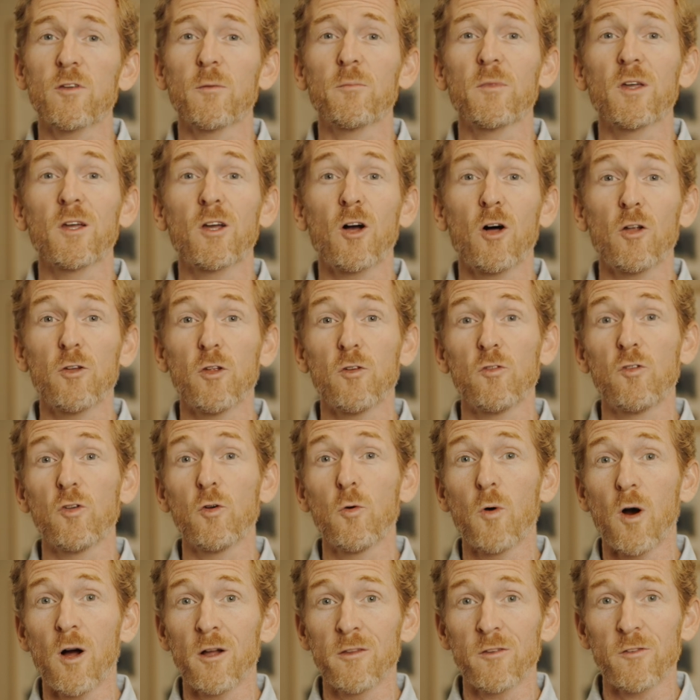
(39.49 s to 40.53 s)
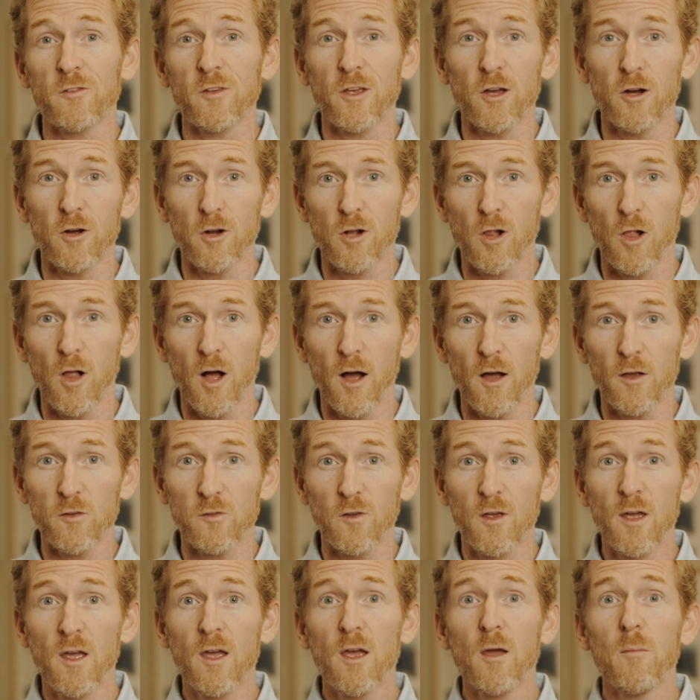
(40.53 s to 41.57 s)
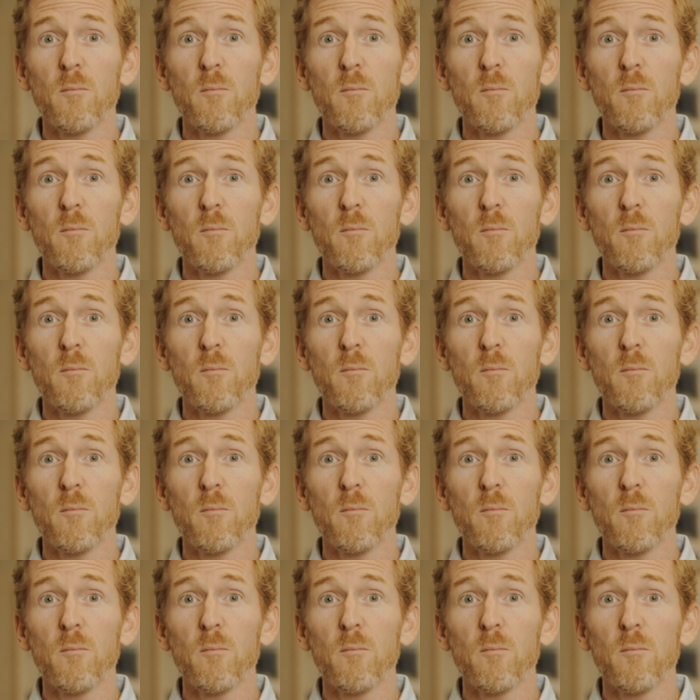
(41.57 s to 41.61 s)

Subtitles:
something called a due on sale clause,